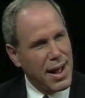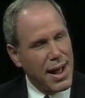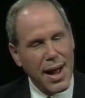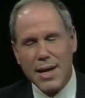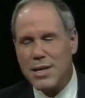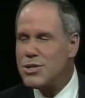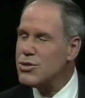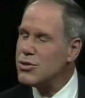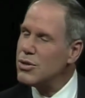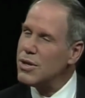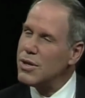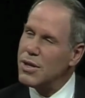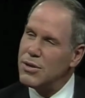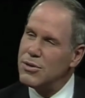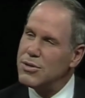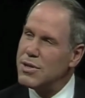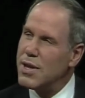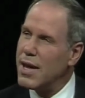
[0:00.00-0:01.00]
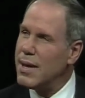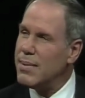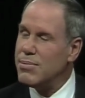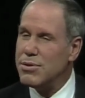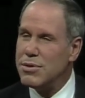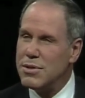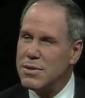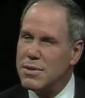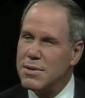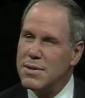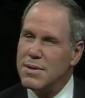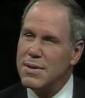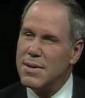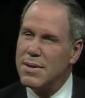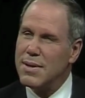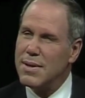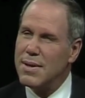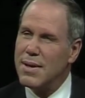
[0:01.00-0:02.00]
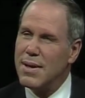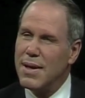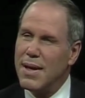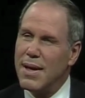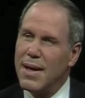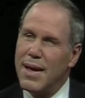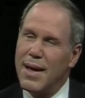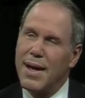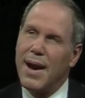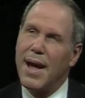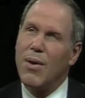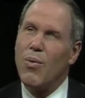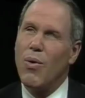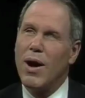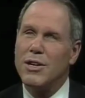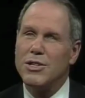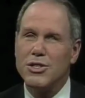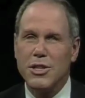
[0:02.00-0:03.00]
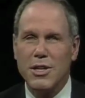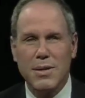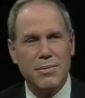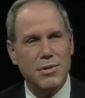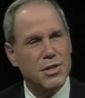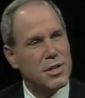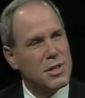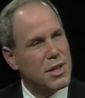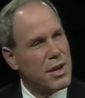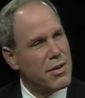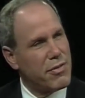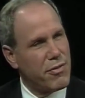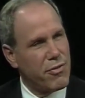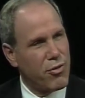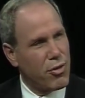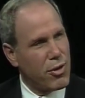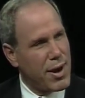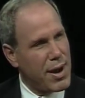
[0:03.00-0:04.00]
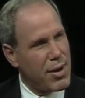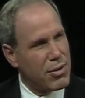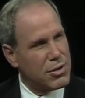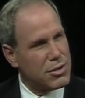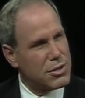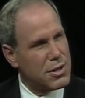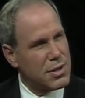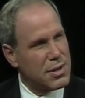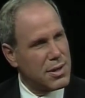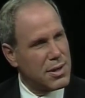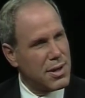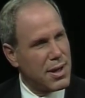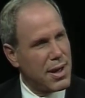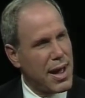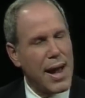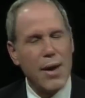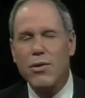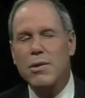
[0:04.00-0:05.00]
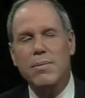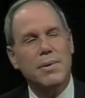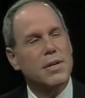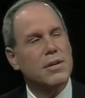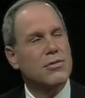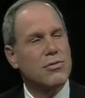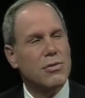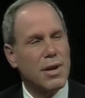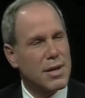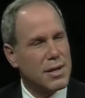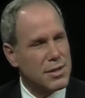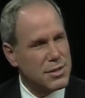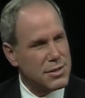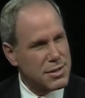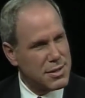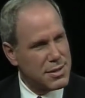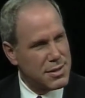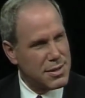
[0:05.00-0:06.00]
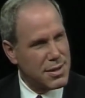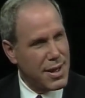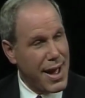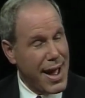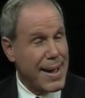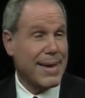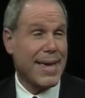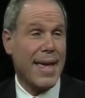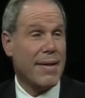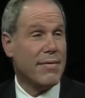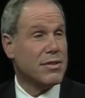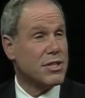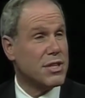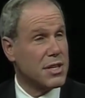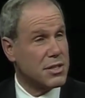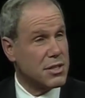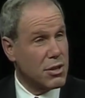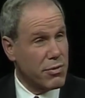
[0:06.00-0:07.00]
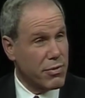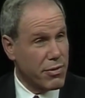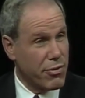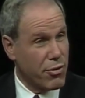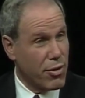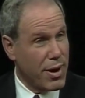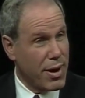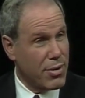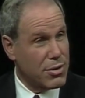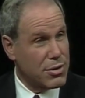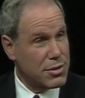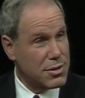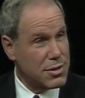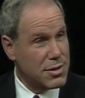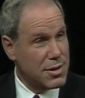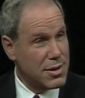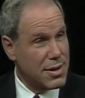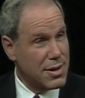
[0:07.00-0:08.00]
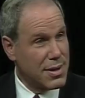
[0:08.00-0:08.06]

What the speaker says: I saw those tapes, and I watched him sit there for 4 hours. I would have been crazed. I can't even sit still for 4 hours.